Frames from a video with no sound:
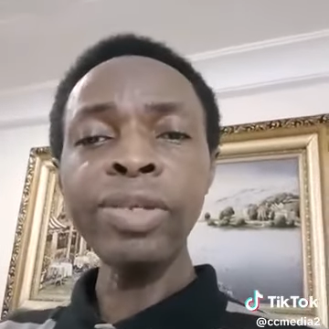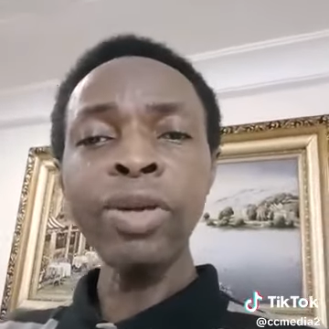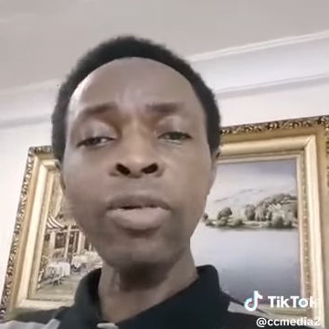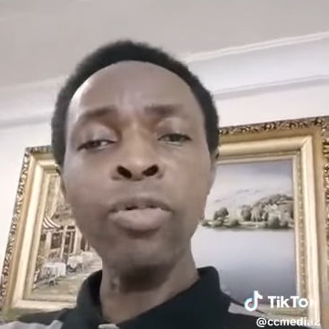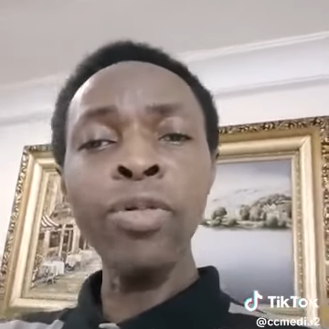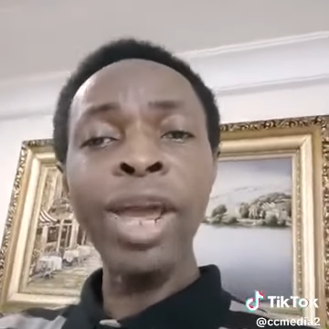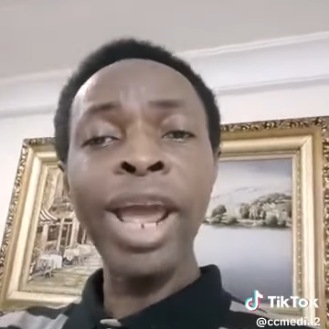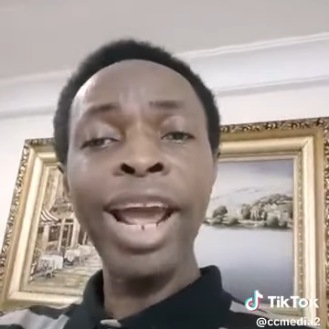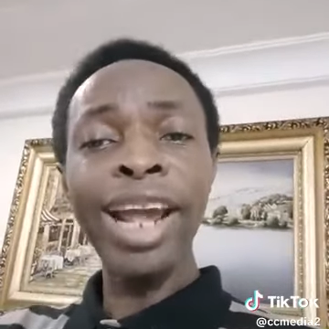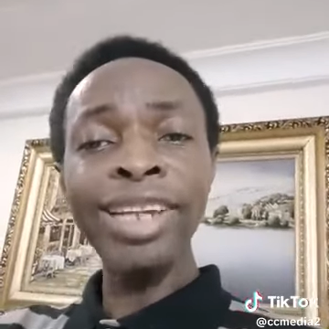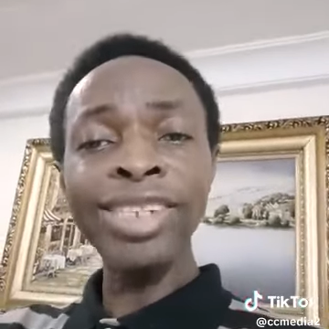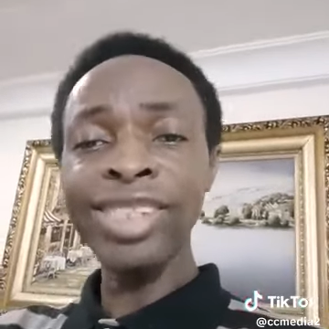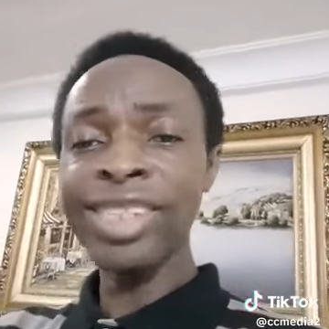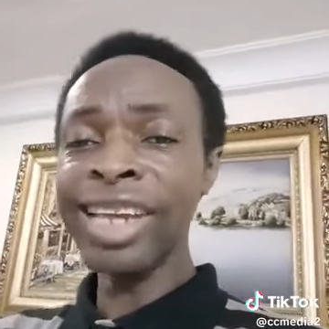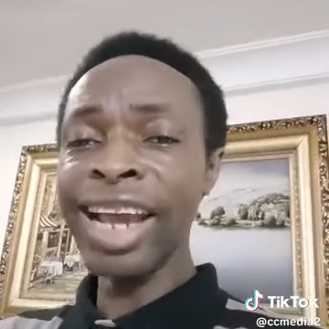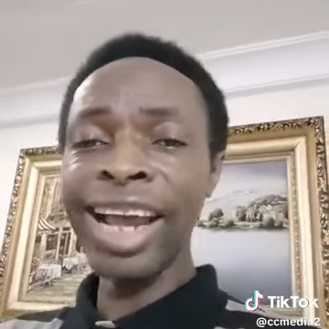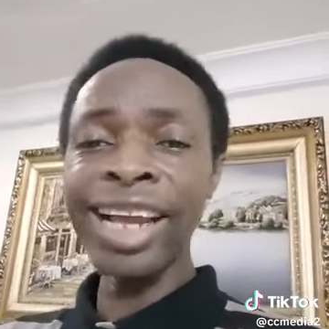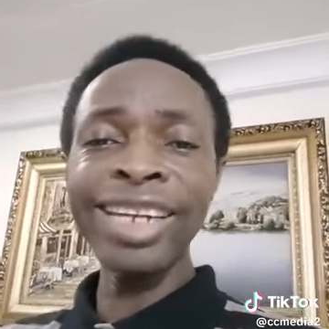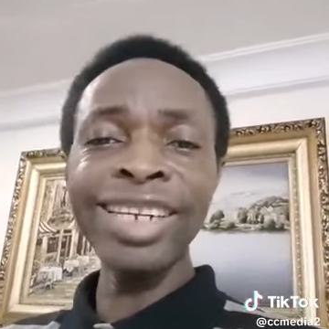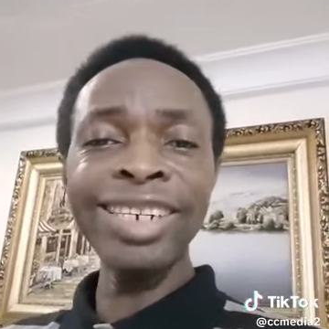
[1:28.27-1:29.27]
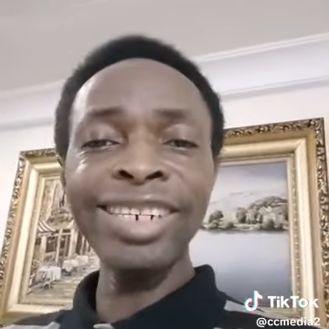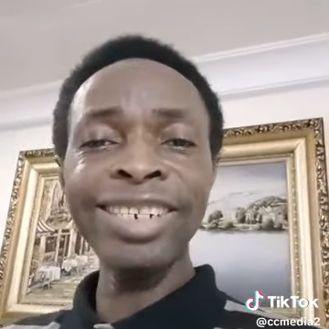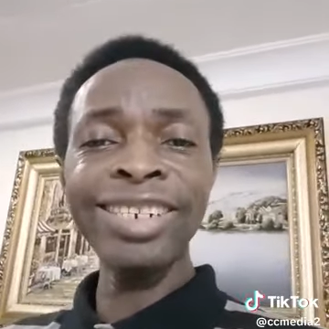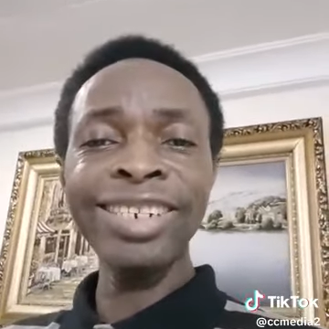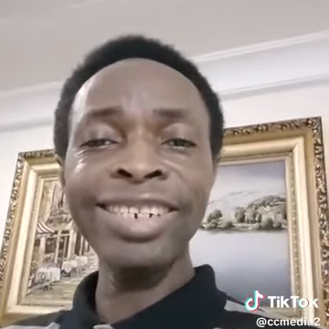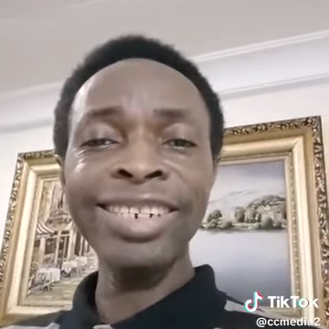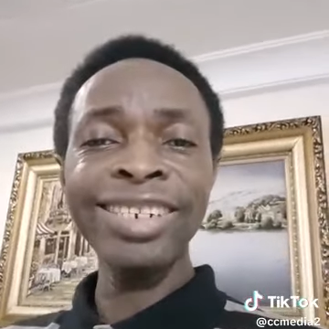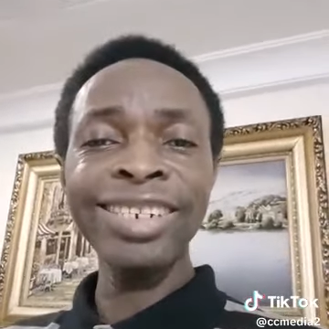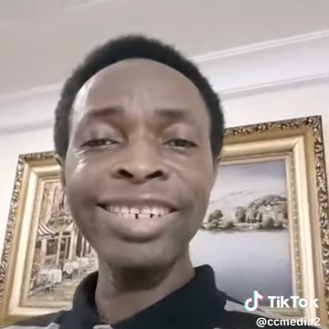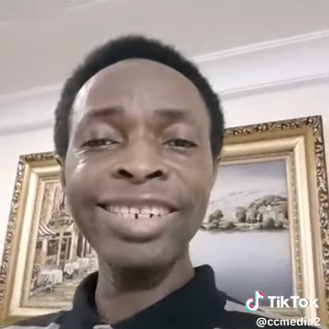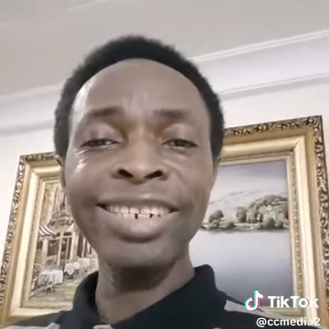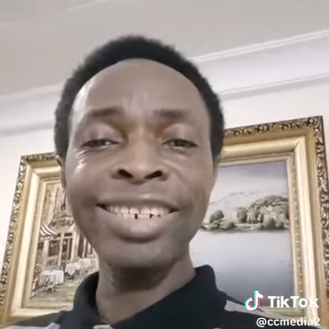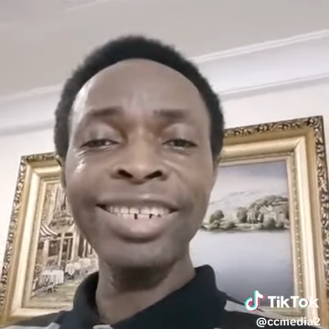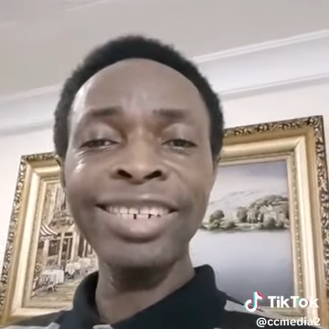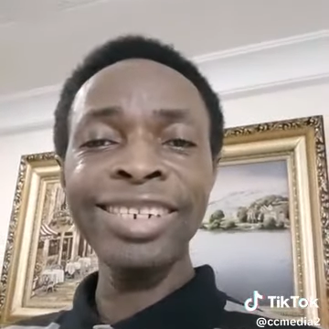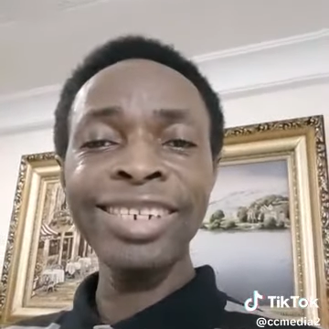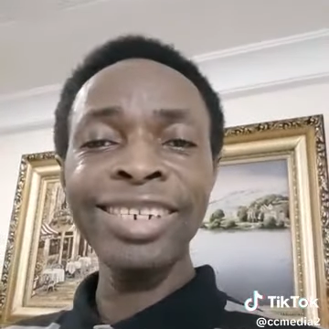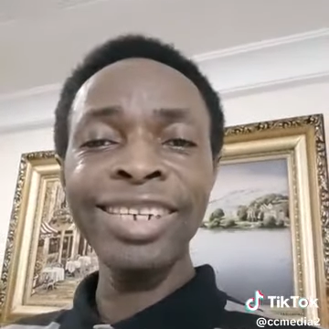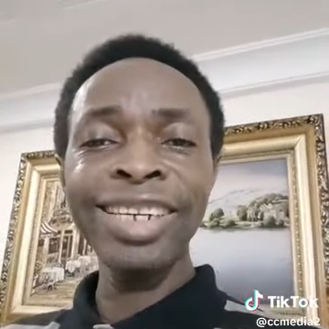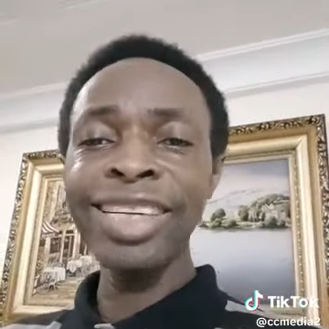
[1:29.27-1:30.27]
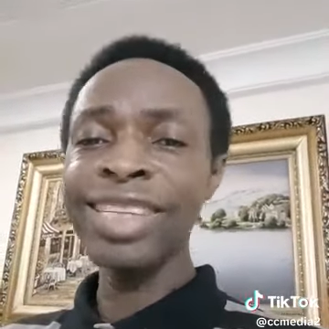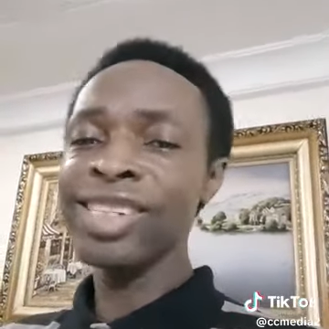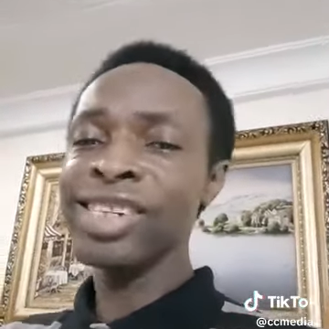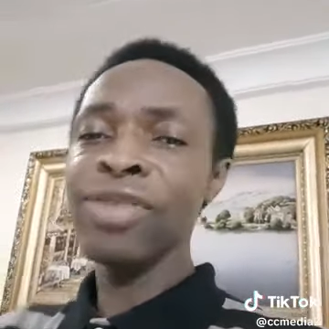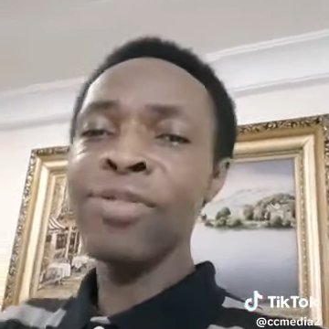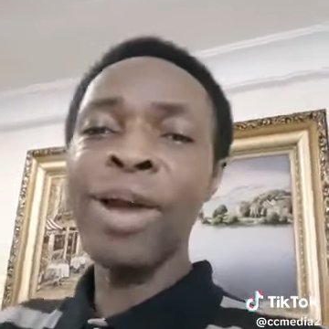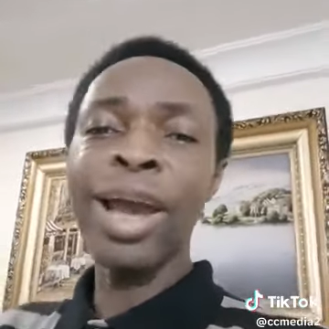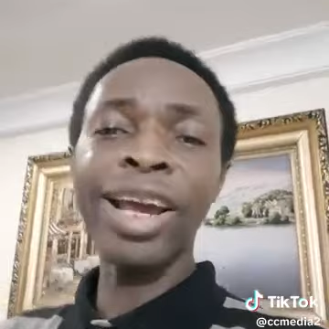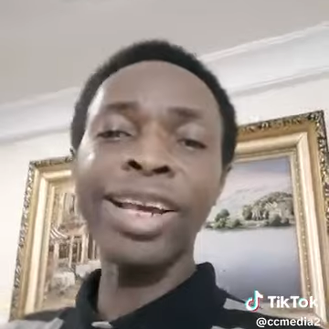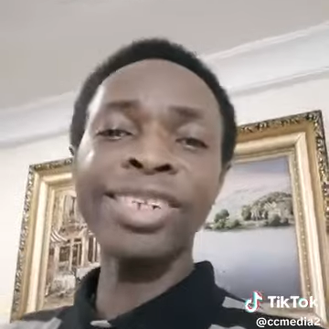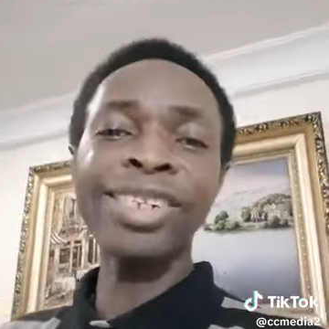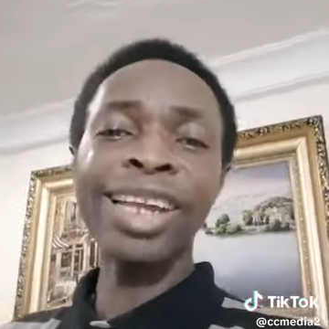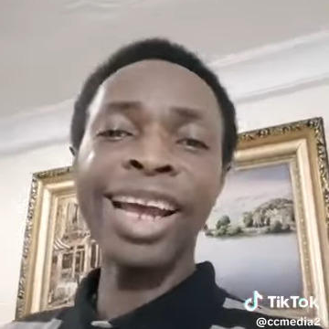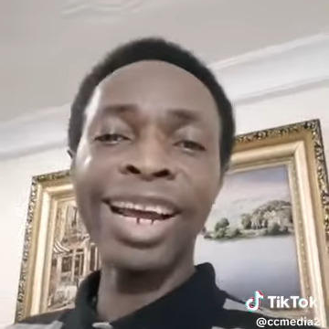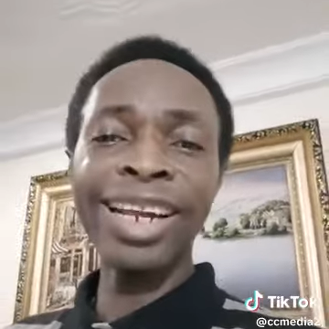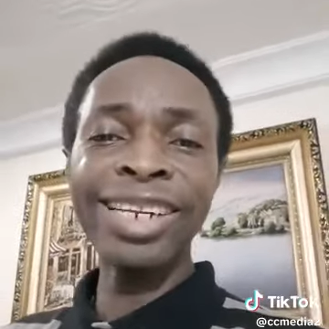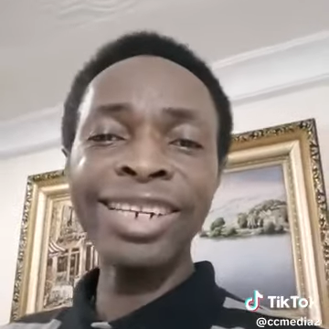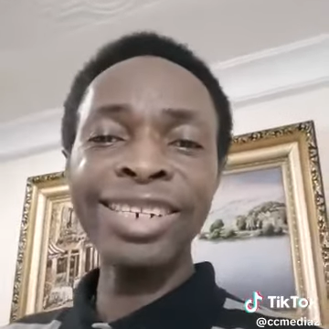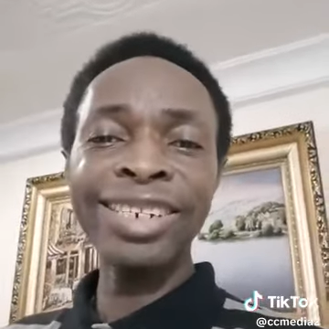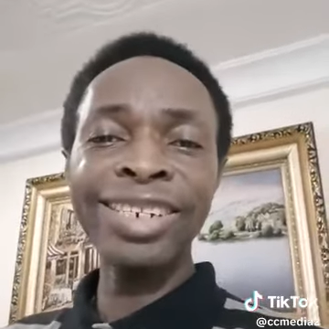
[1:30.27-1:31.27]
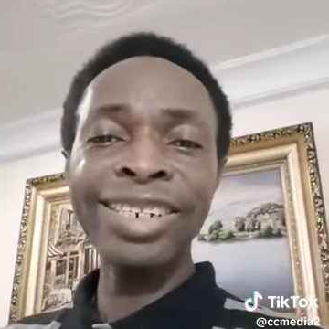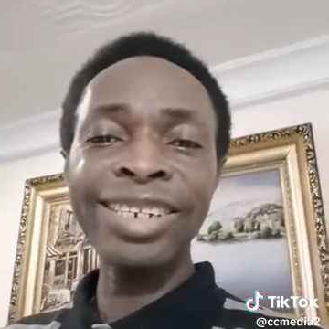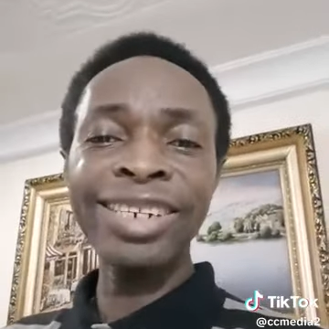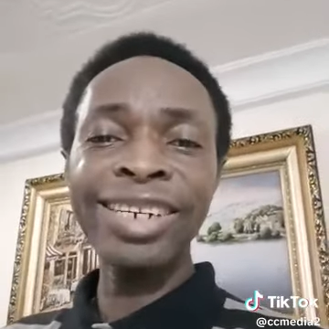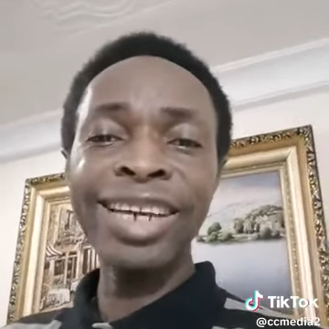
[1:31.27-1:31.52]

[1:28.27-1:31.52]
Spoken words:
Where I stand is still where I stand.